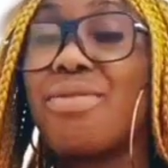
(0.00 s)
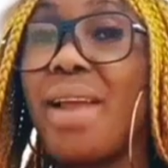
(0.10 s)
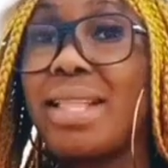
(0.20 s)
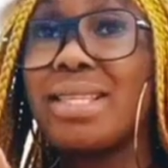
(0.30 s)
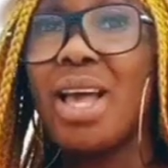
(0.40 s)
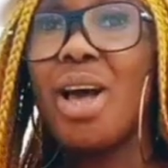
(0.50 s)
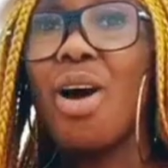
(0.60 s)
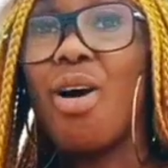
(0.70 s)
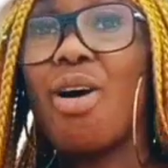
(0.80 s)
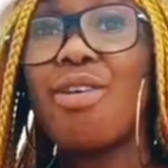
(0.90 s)
friends
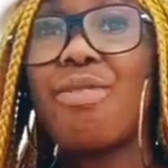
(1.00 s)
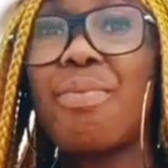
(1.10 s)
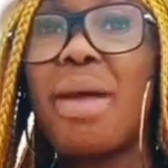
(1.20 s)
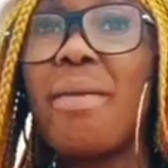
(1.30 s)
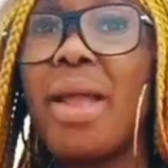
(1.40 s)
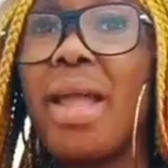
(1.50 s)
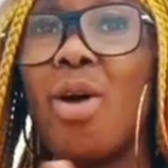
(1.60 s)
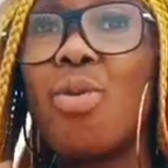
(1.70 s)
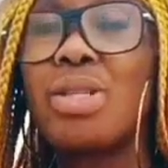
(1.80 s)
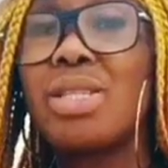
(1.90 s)
of Pere,
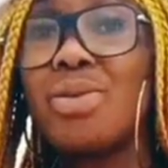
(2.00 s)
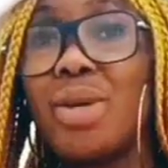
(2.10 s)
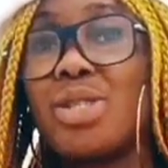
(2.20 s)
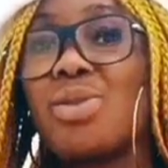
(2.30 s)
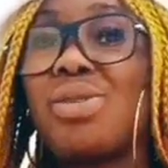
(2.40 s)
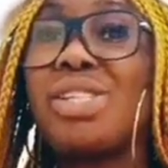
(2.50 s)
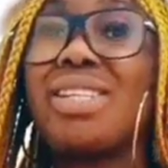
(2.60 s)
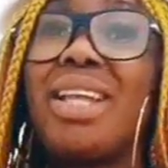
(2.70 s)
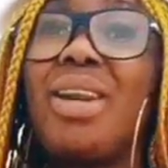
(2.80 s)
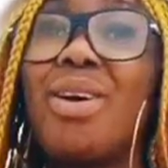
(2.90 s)
Uti
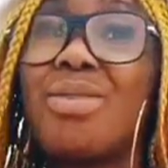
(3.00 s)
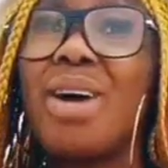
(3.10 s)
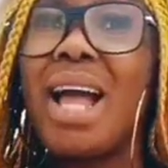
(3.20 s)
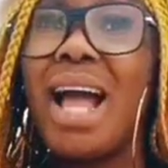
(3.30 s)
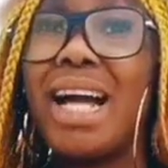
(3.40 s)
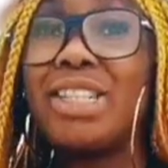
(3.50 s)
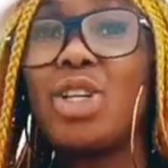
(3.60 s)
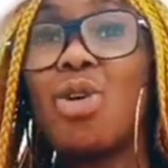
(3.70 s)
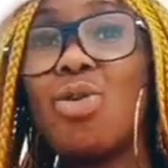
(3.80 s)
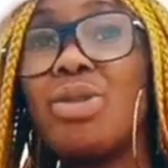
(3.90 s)
Nwachukwu, Love,
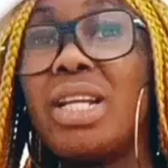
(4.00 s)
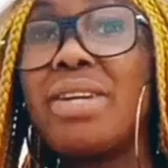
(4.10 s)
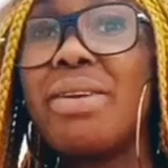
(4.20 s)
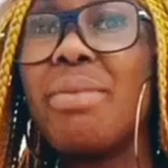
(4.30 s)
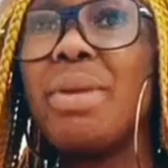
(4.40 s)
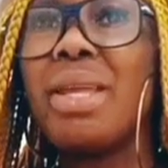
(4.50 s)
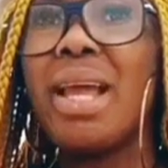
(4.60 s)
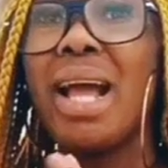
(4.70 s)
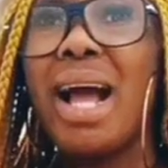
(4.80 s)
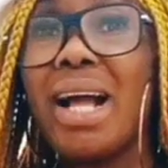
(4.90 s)
and Kunle
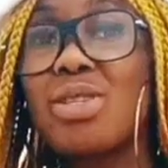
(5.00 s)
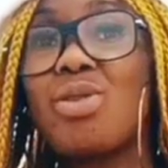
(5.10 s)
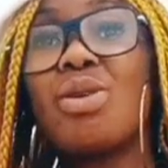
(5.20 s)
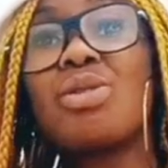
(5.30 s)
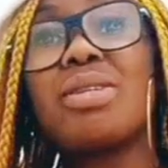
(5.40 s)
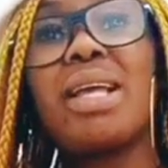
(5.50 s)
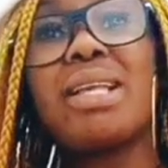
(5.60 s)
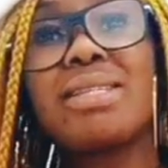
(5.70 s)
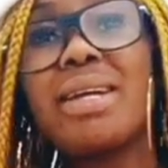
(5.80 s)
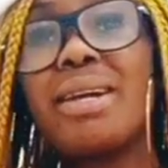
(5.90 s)
Remi has gone to their
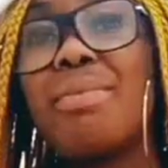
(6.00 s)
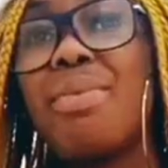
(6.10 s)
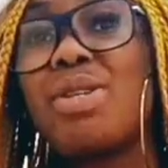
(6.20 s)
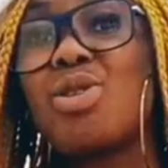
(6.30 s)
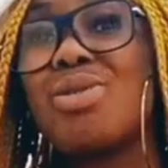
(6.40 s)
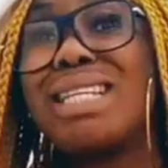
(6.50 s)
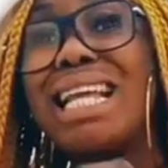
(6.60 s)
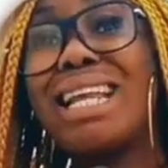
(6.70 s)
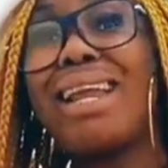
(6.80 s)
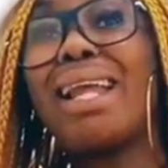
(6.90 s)
Instagram page to
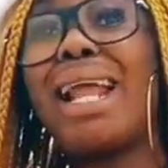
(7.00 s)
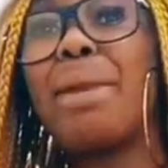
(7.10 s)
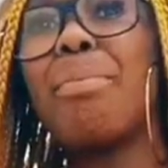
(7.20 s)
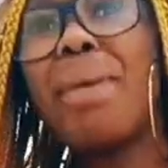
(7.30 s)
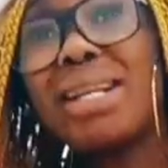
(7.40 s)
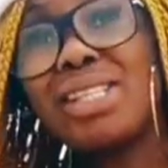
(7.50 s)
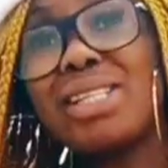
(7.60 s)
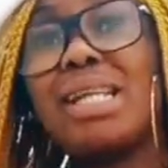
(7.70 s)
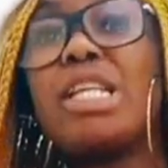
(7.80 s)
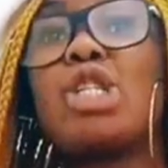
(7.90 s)
decline and
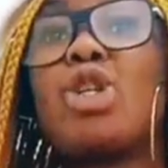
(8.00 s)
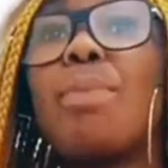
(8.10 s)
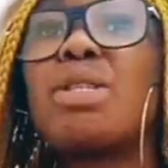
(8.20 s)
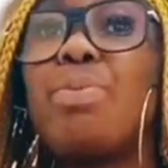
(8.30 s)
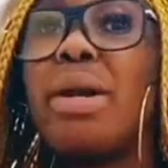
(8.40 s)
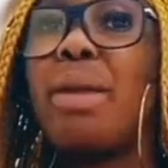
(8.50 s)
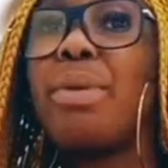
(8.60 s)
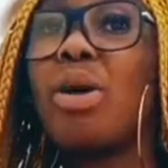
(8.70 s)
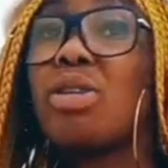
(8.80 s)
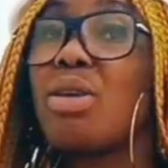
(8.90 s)
partially dumped Pere
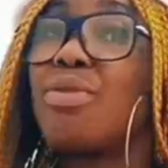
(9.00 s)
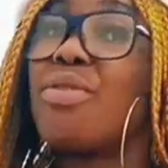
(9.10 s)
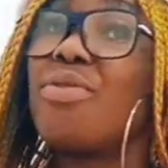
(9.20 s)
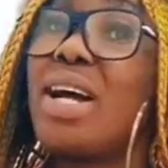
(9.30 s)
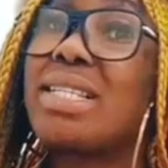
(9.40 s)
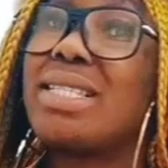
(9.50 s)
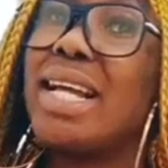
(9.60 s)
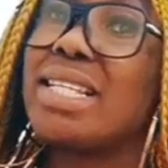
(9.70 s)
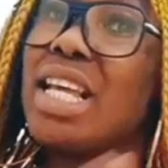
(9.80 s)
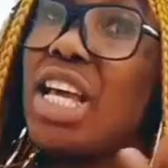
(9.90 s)
because of the fact
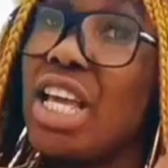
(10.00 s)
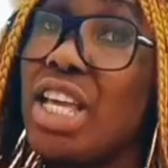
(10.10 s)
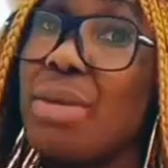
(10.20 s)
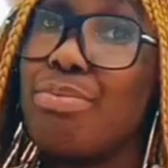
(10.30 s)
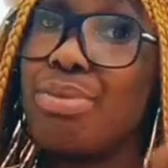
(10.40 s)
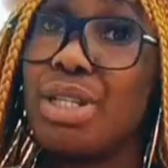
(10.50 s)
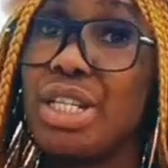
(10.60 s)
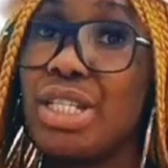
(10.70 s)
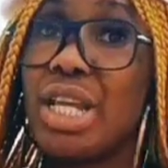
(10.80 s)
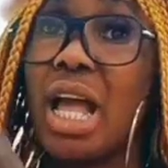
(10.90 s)
that he
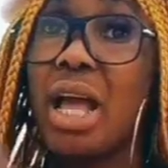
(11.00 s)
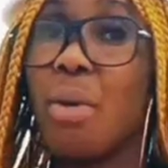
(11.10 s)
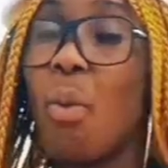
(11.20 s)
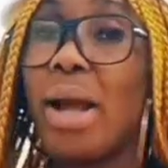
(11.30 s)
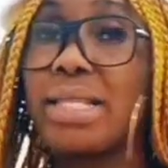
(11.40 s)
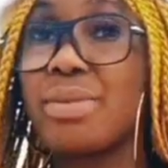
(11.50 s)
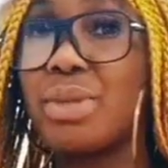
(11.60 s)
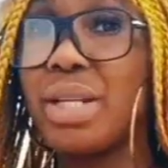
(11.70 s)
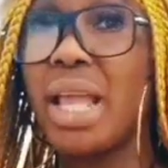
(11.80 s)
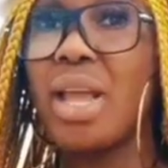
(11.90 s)
bullied
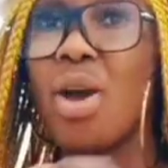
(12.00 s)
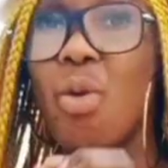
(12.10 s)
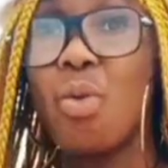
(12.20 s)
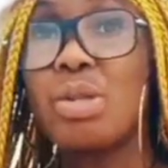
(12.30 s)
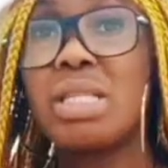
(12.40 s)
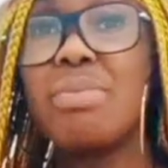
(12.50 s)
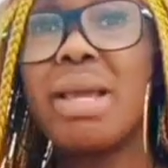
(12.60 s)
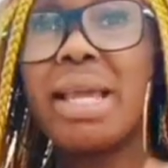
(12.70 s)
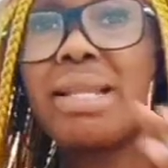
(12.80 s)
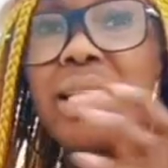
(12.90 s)
Whitemoney. Uti,
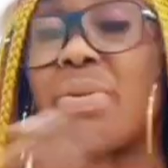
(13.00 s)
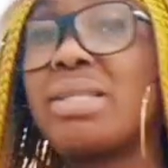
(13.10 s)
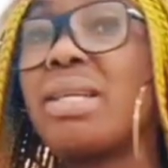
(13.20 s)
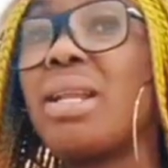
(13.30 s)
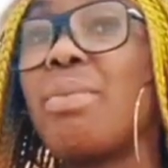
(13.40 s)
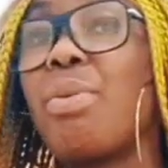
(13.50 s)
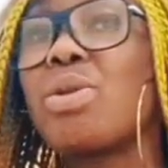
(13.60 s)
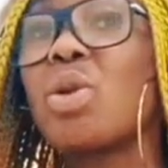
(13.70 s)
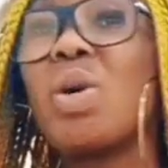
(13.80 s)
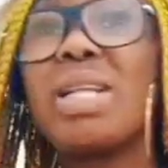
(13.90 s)
making this particular
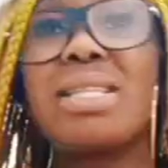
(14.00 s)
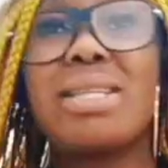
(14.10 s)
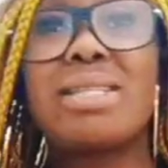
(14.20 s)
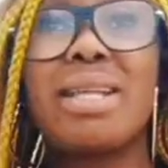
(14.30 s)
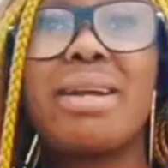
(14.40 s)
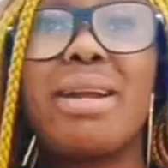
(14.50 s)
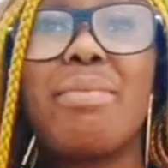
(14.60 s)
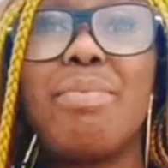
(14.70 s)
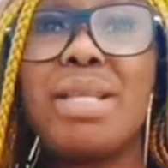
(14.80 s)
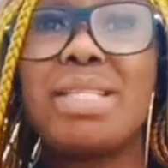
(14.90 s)
post on his
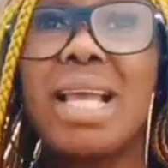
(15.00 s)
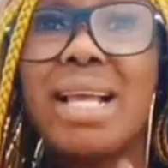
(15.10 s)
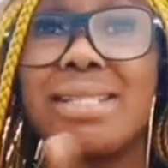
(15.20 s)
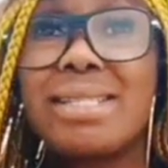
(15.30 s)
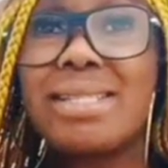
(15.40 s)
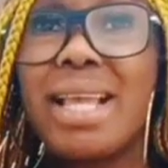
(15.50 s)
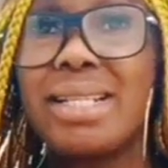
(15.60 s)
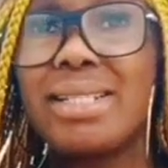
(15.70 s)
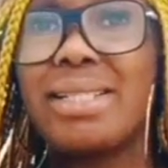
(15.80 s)
Instagram page, said